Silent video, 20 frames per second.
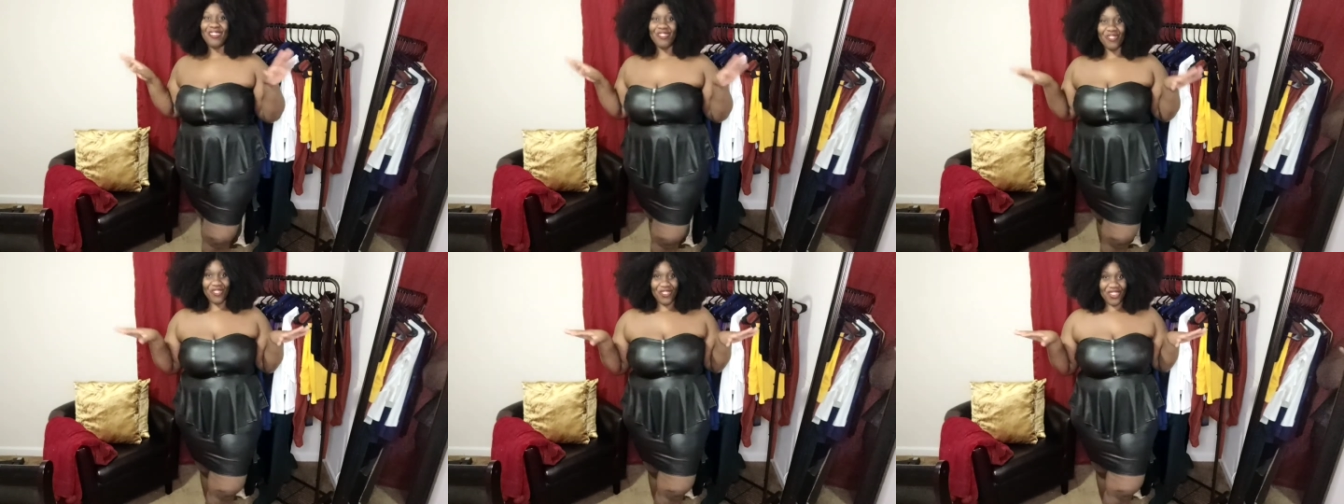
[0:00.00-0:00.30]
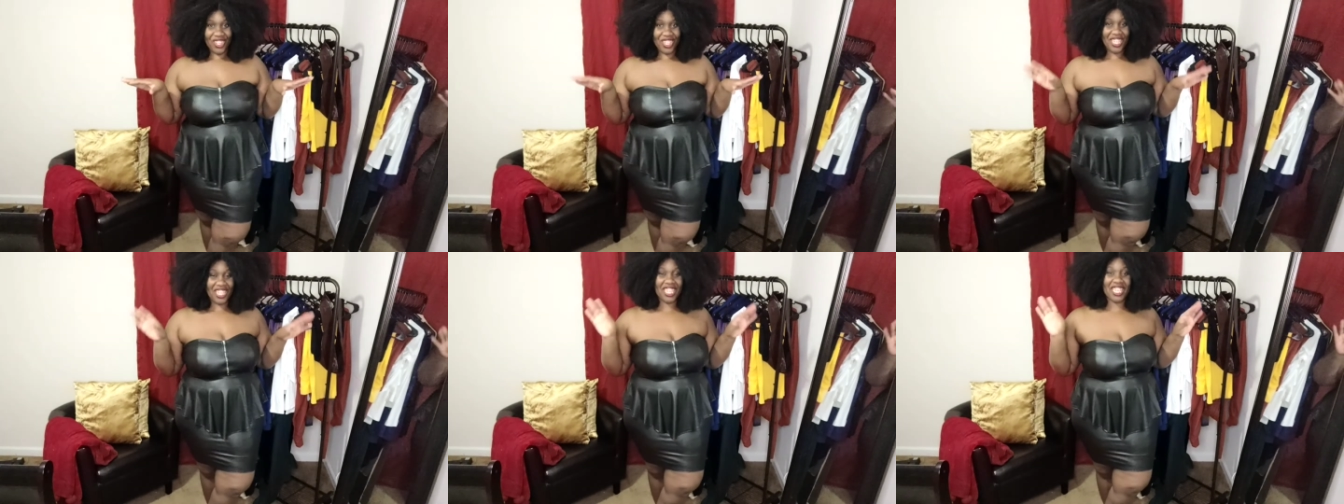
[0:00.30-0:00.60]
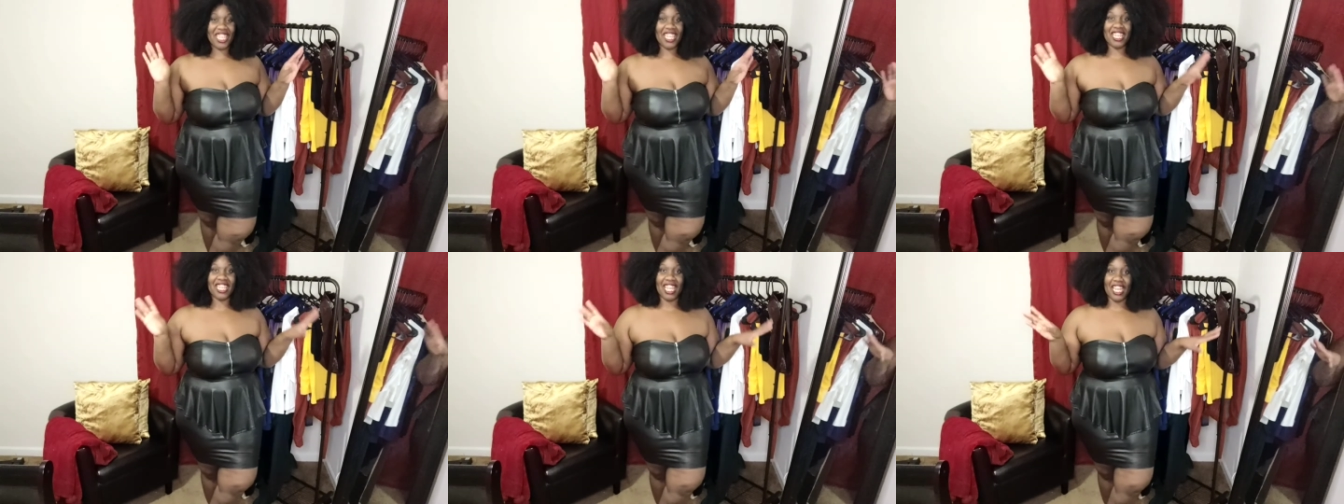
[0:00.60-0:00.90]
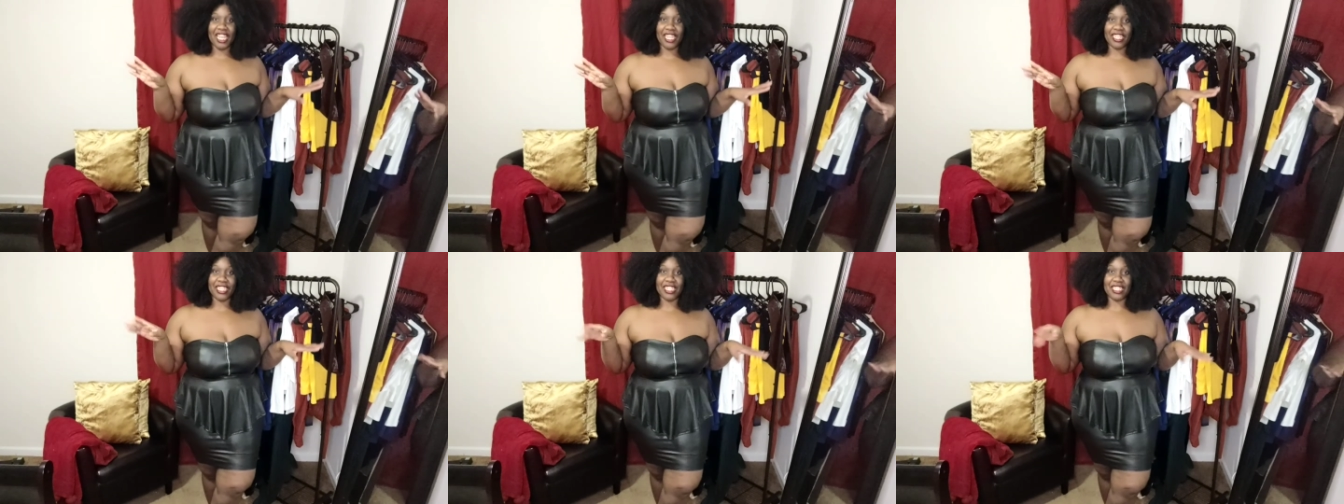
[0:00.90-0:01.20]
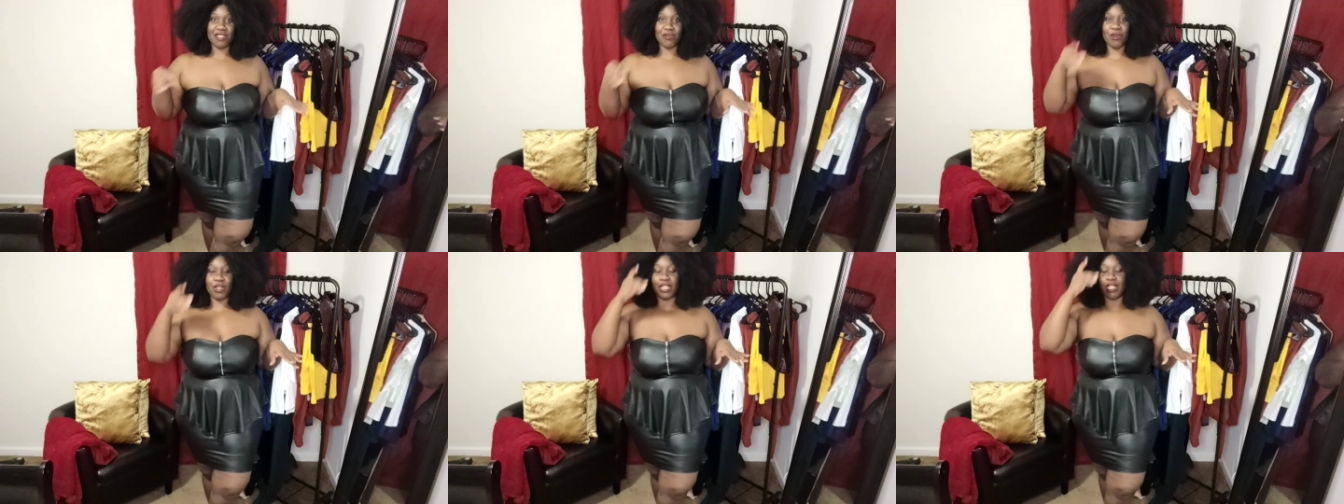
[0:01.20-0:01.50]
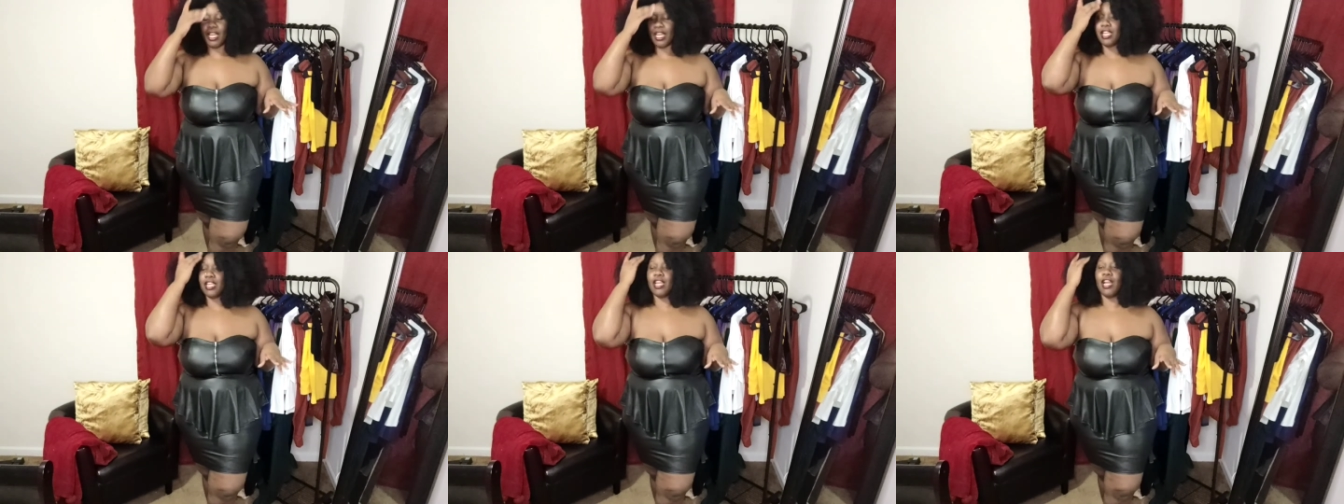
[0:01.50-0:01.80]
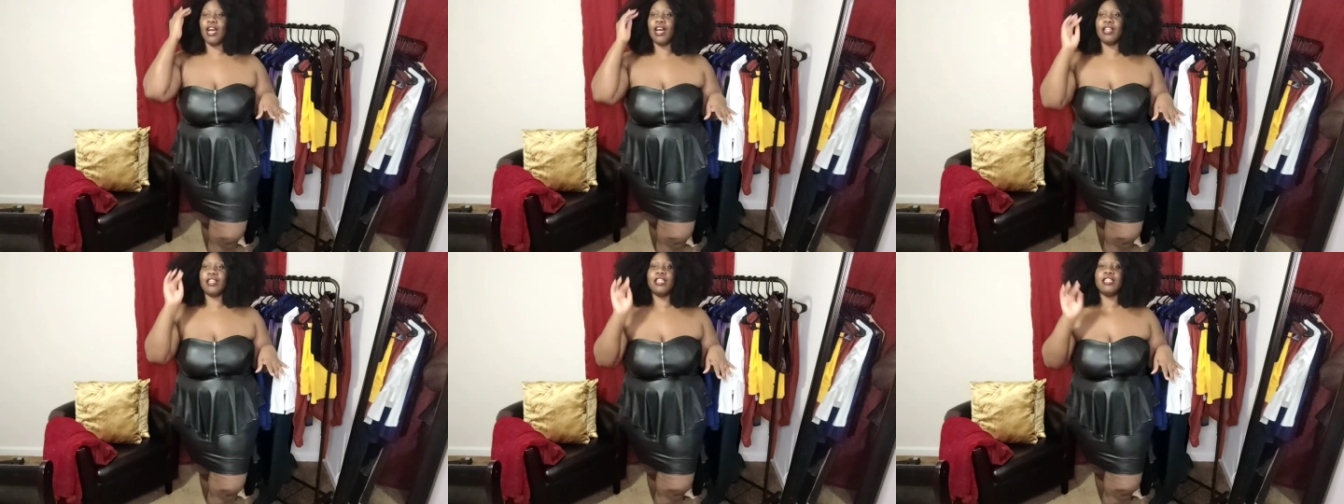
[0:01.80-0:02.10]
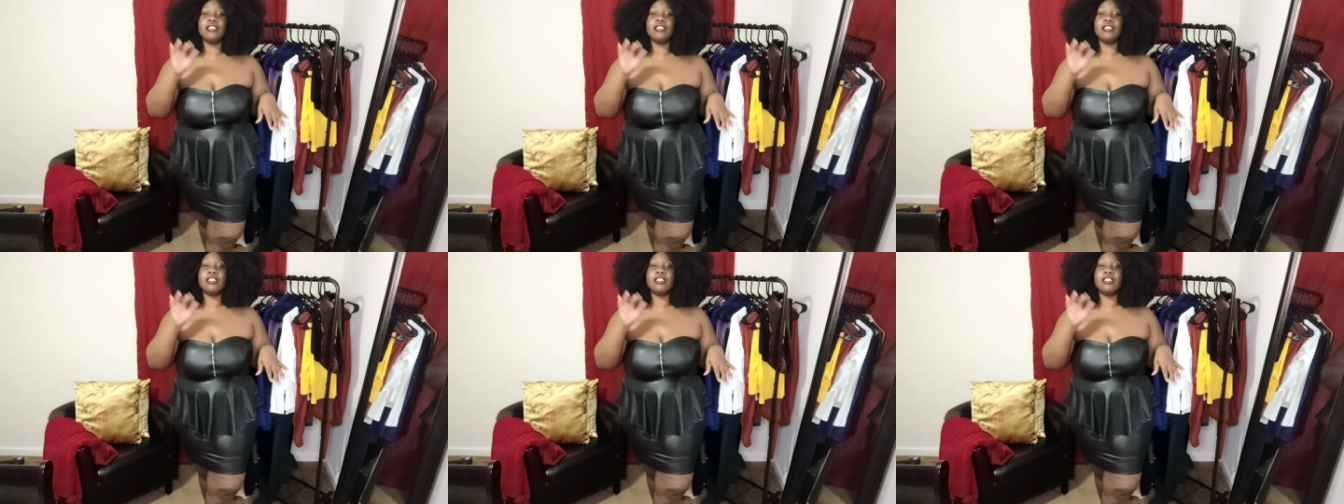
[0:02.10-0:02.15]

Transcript: really like this one. Like y'all, this